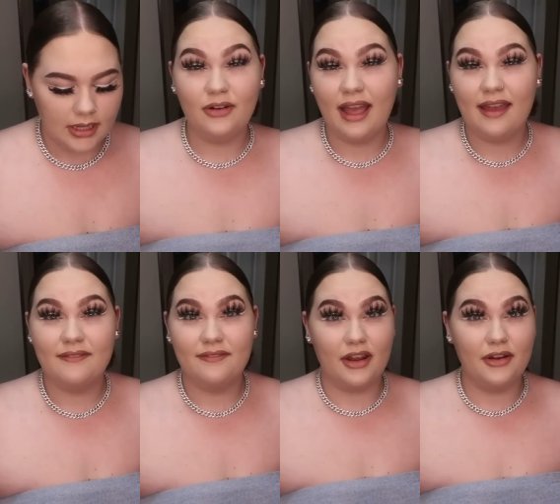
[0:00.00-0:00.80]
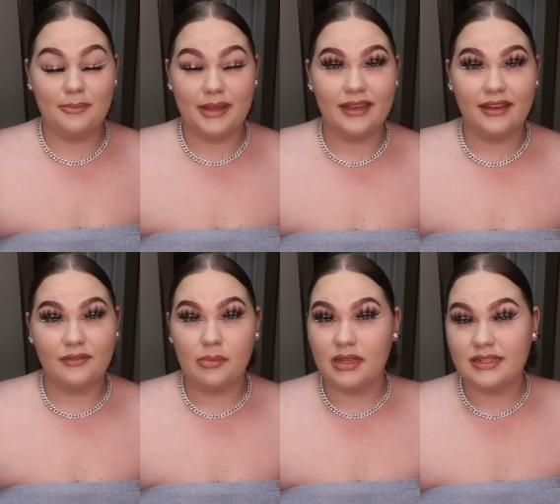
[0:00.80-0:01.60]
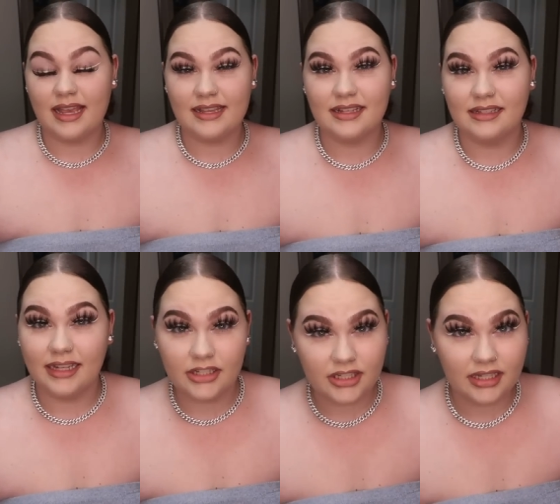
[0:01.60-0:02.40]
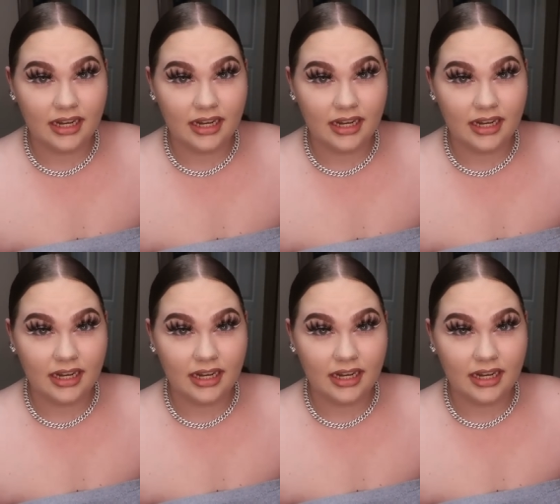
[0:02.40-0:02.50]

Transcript: I don't have very big of a plus size collection.